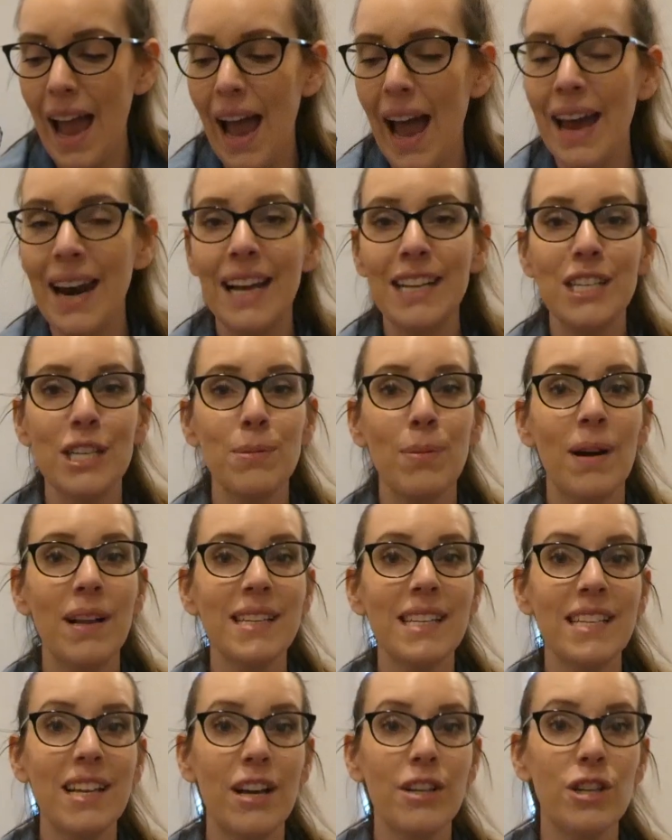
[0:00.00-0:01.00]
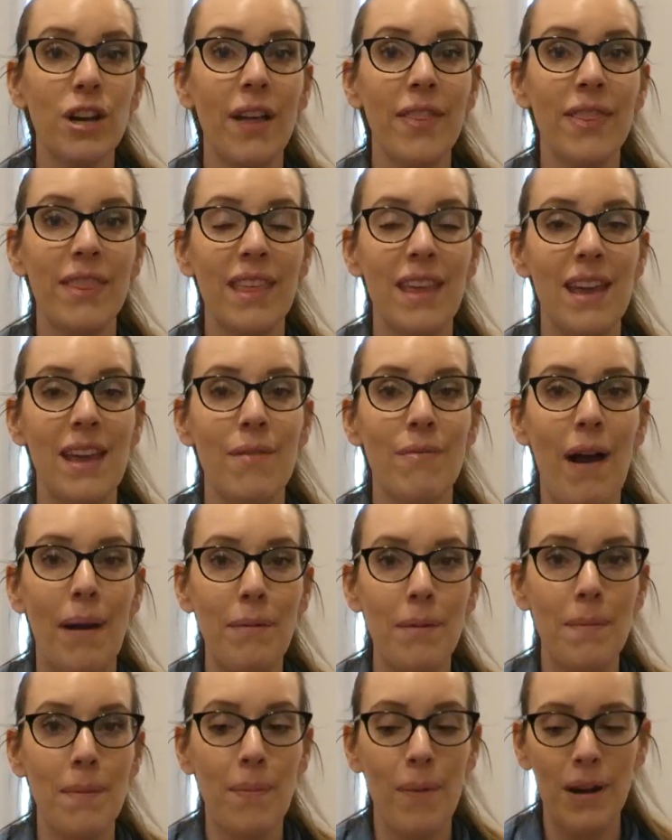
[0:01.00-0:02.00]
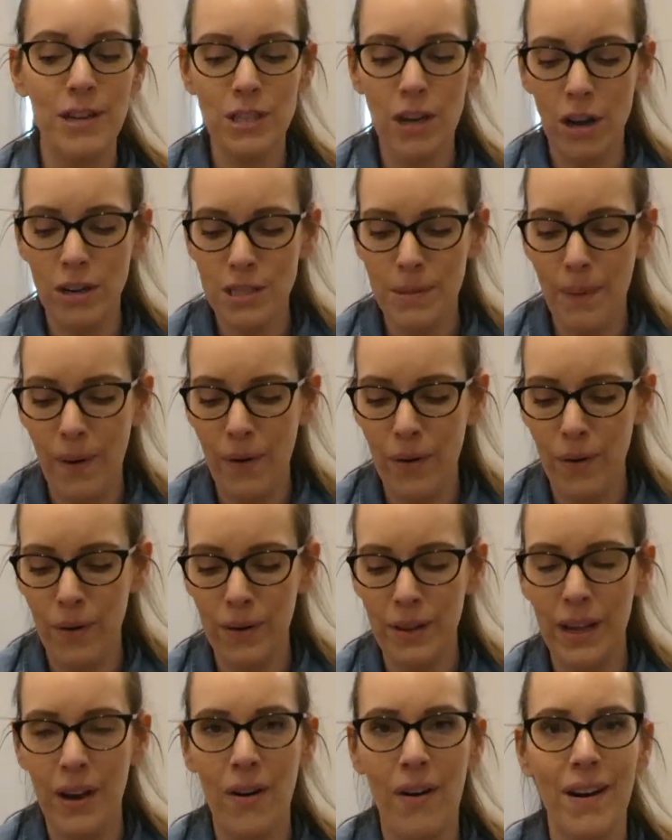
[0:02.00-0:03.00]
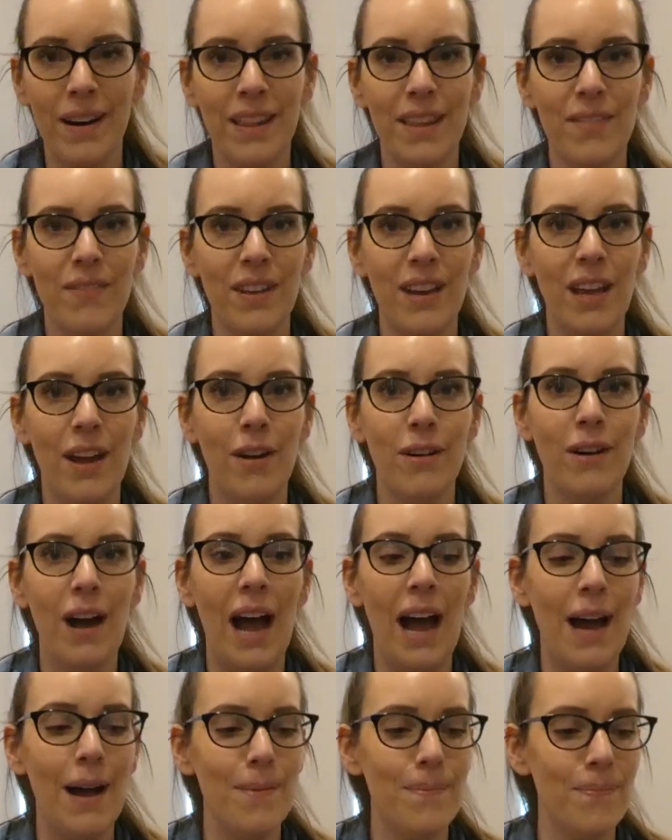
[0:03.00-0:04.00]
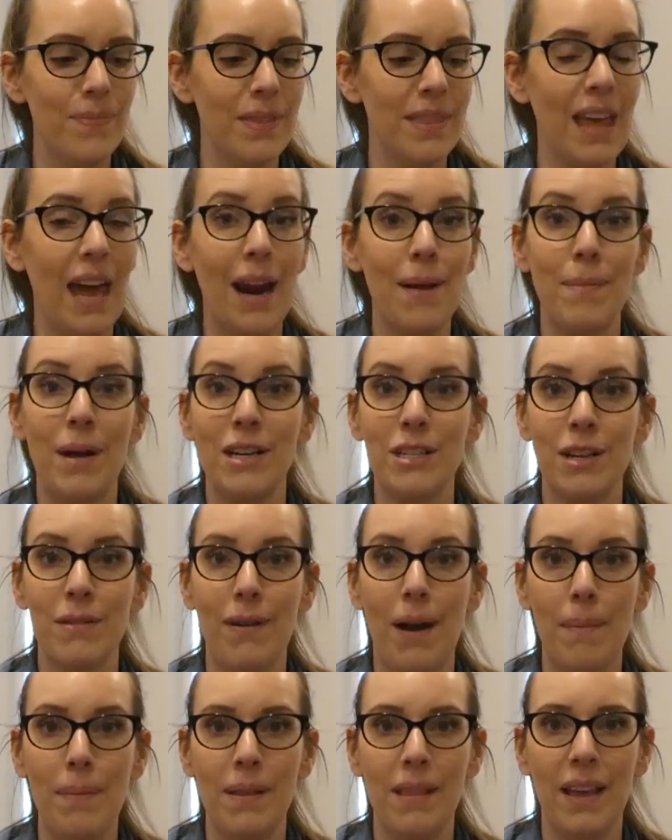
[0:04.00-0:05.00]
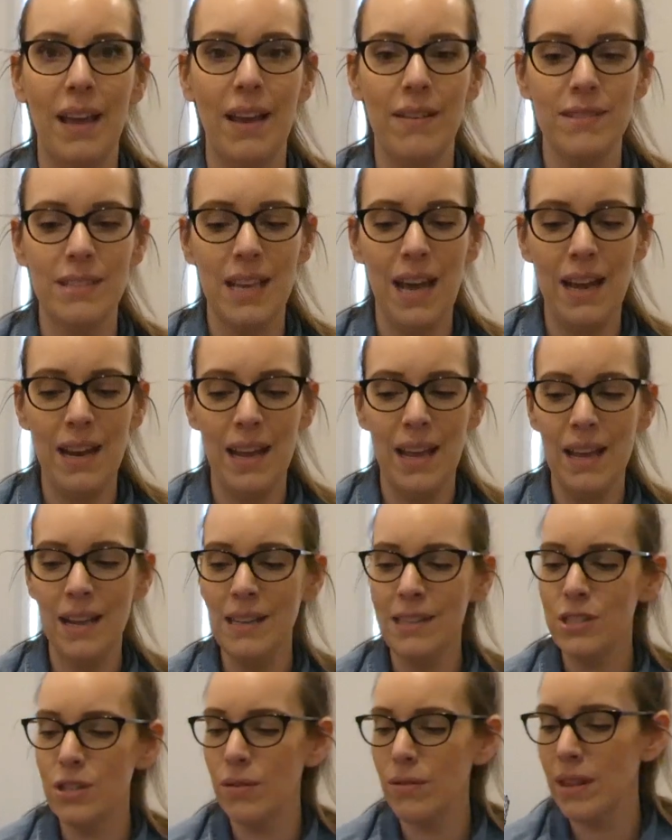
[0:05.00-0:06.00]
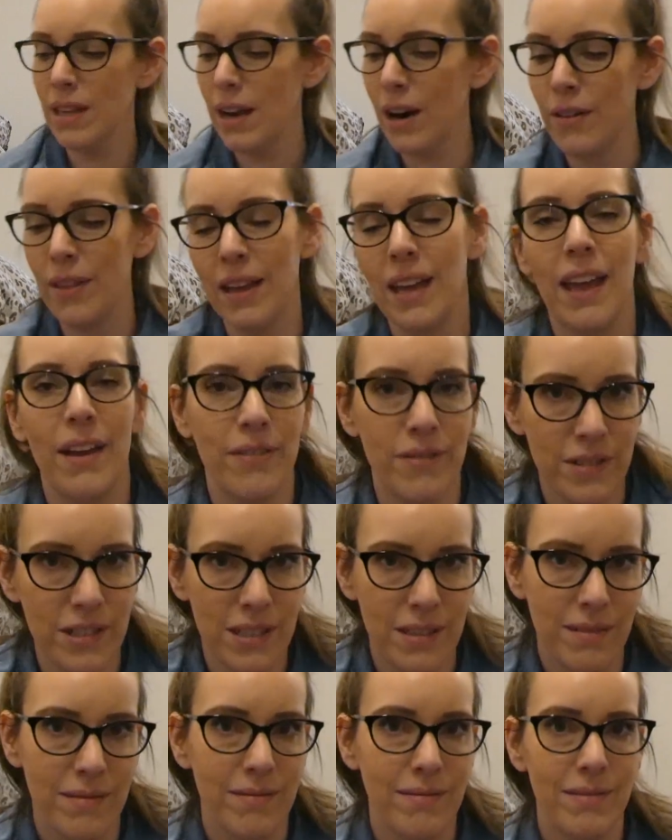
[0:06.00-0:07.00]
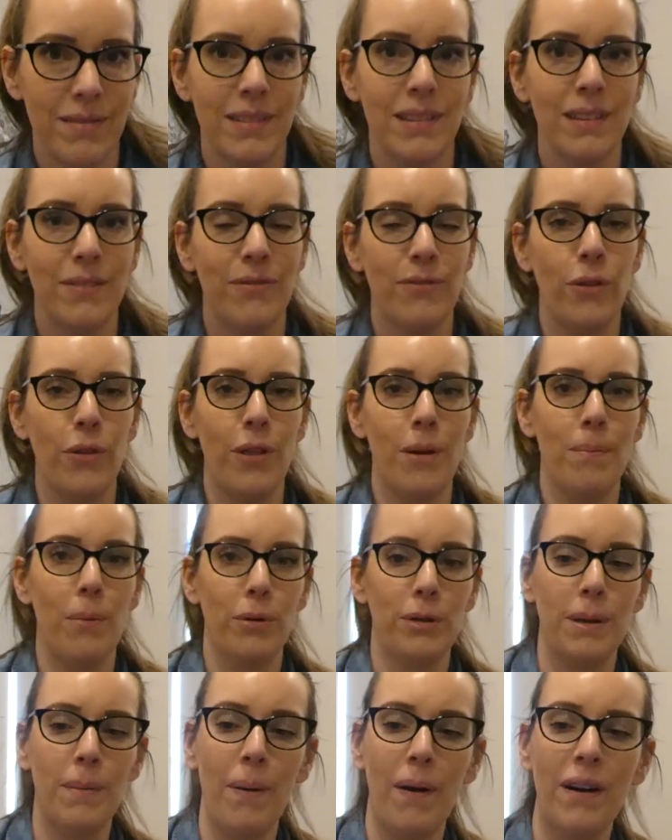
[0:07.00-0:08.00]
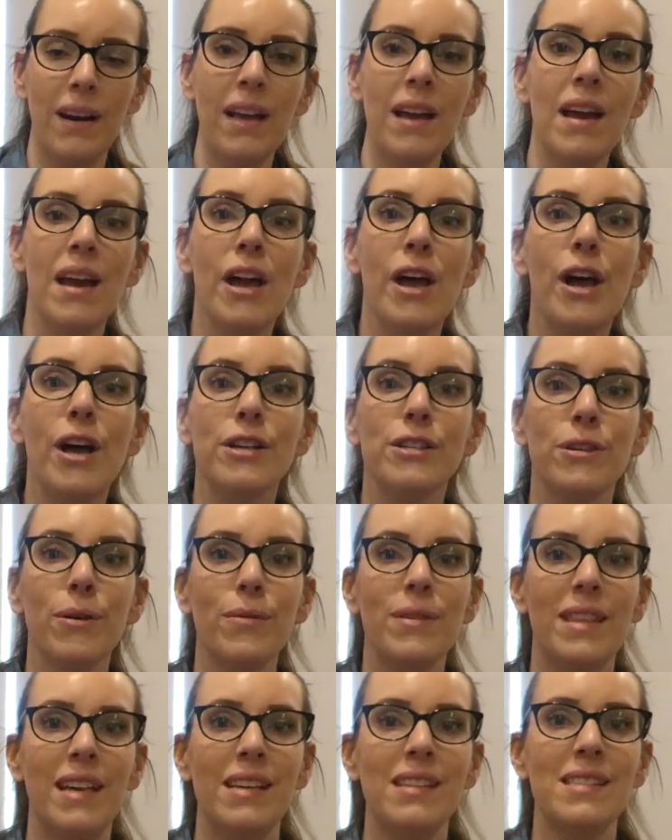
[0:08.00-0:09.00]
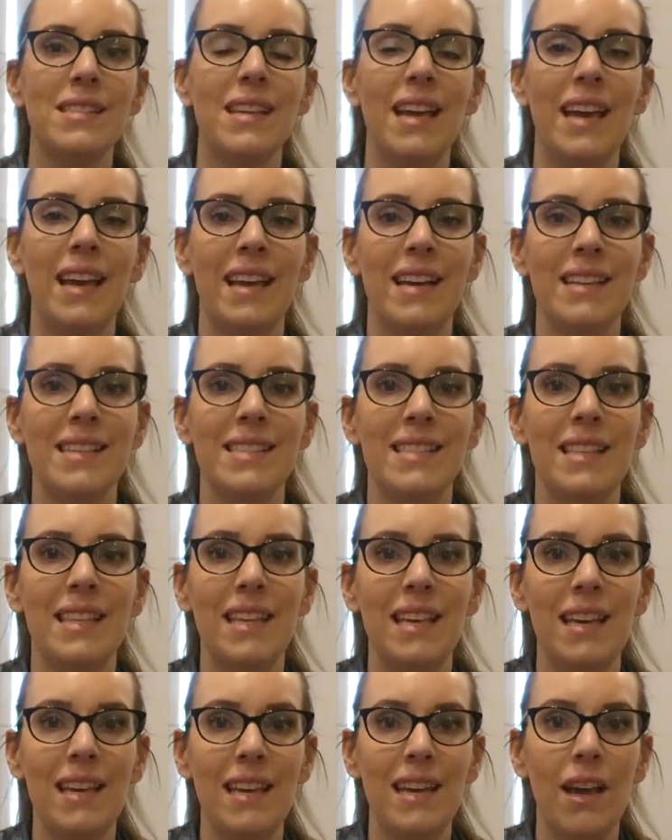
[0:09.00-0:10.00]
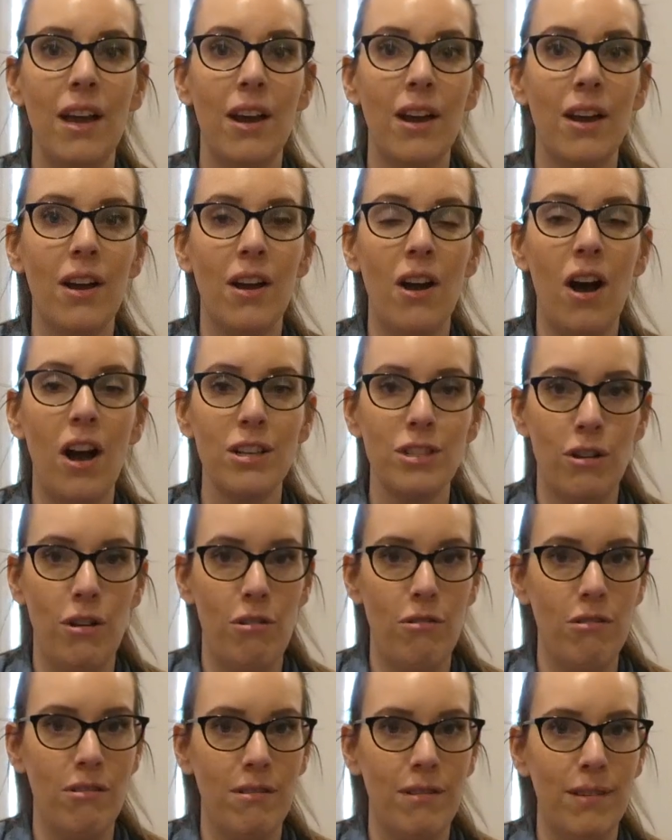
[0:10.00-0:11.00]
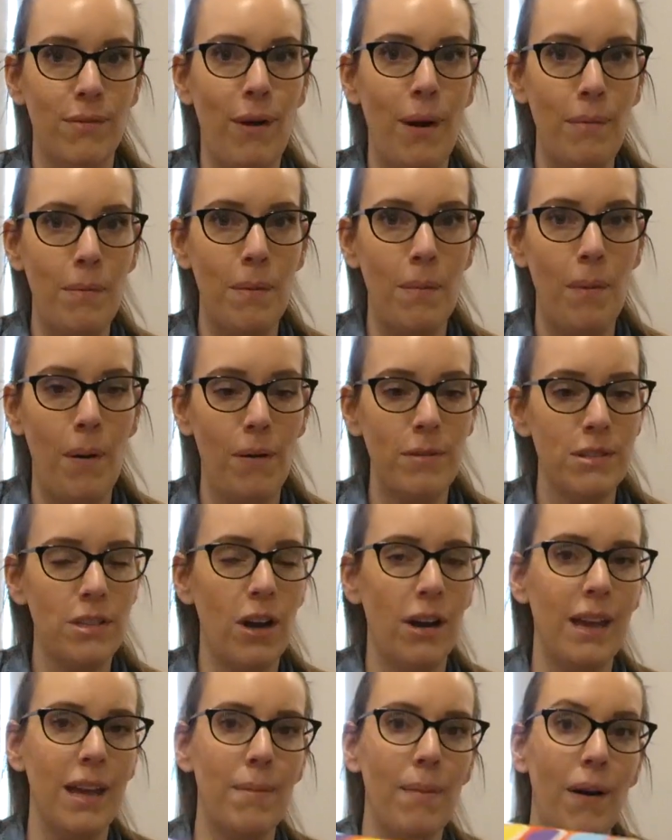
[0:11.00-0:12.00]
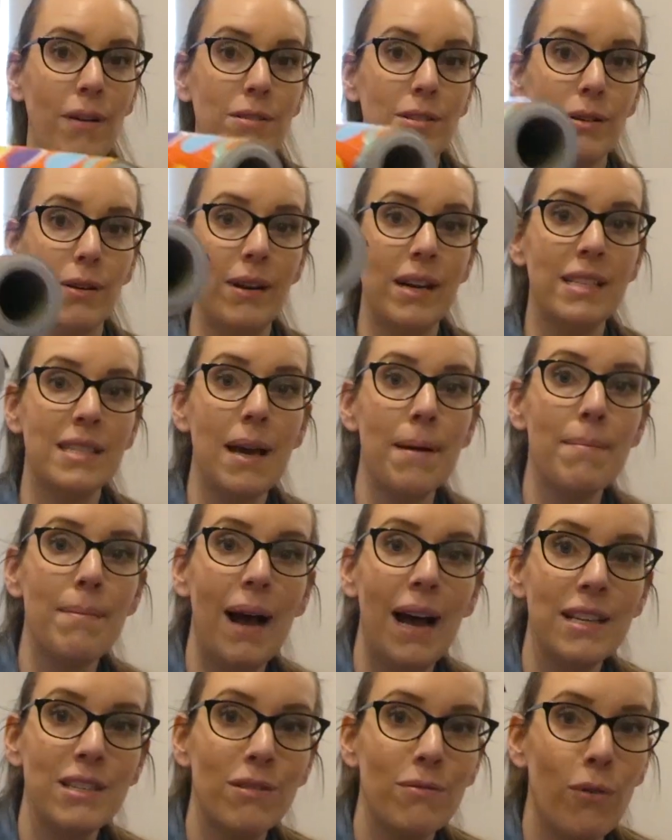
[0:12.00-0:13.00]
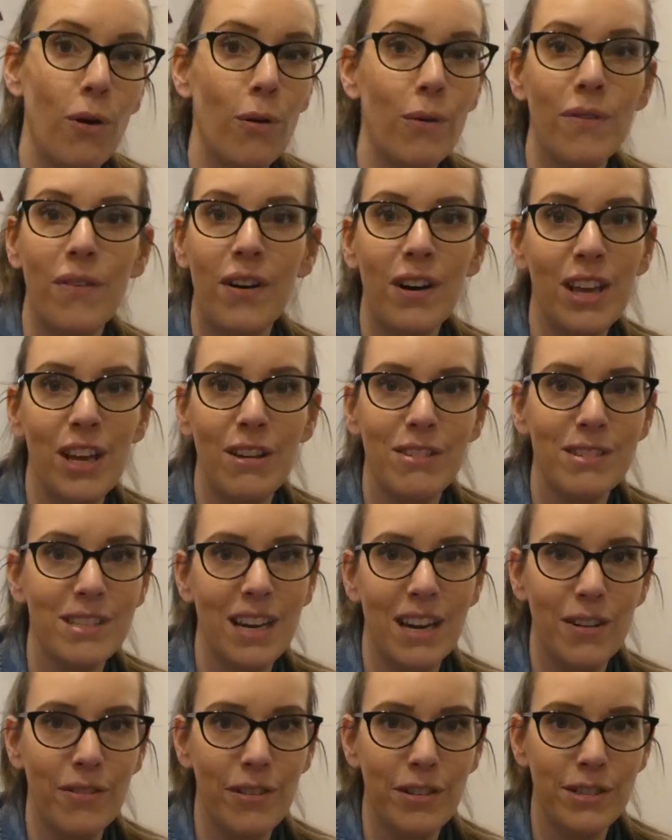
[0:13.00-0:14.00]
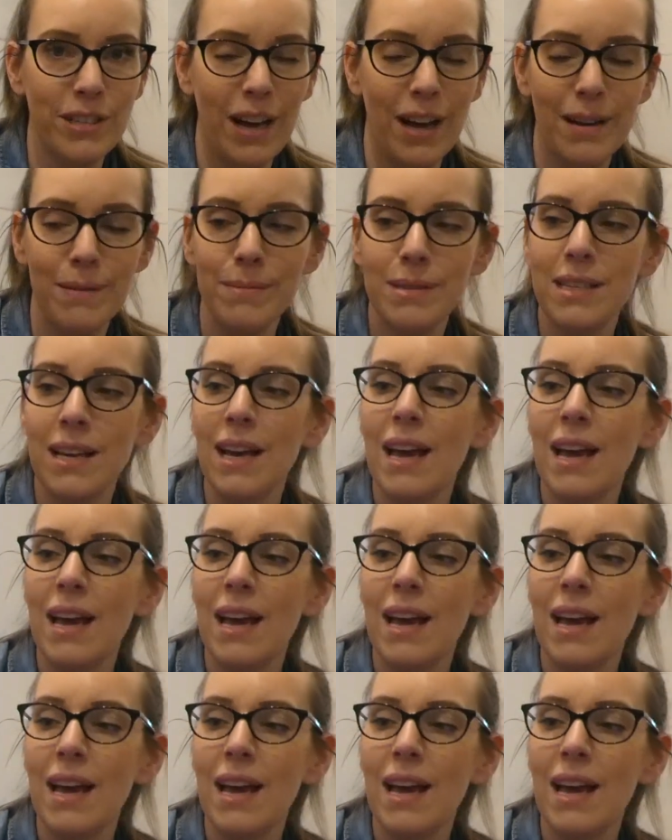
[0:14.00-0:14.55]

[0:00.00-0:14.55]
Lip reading: And I just wanted to touch on the wrapping paper I talked about earlier on in the video that I'm actually wrapping the gift set in, or the gift for the birthday party. So this is the Costco wrapping paper I was talking about. So it's a massive roll. We've already used it a few times.